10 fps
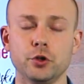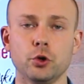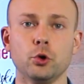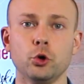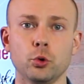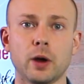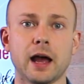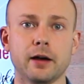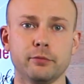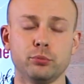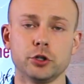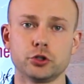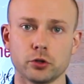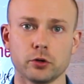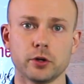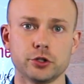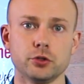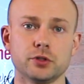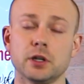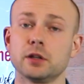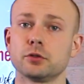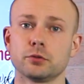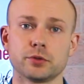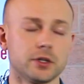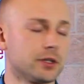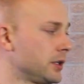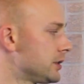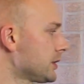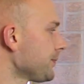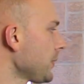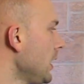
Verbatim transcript: do who have blood sugar issues and insulin resistance.